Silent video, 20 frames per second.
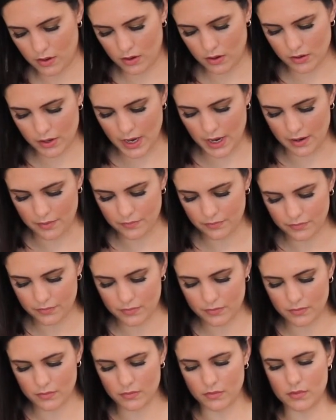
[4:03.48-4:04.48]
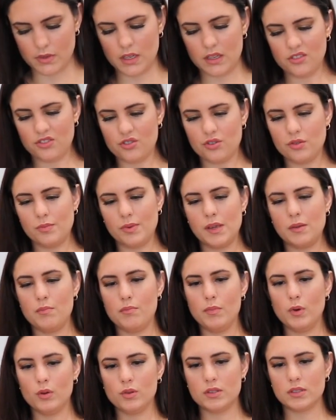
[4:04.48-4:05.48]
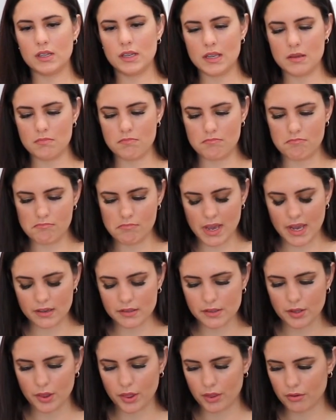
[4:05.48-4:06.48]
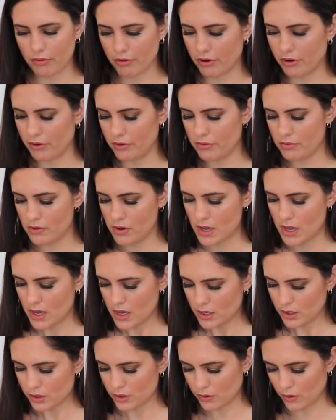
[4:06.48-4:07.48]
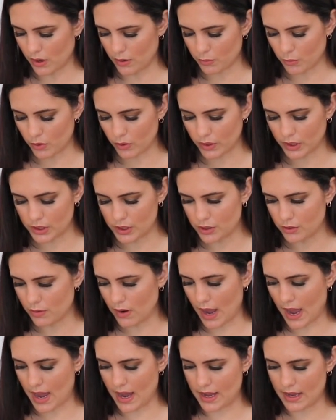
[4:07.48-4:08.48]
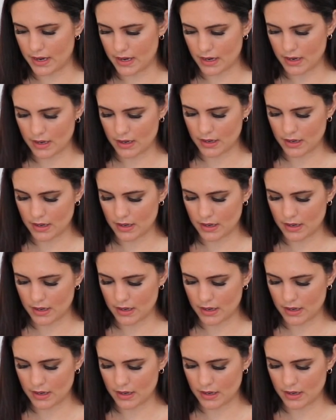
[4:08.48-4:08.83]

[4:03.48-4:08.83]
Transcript: Okay, this should be mostly mixed through. So I'm going to add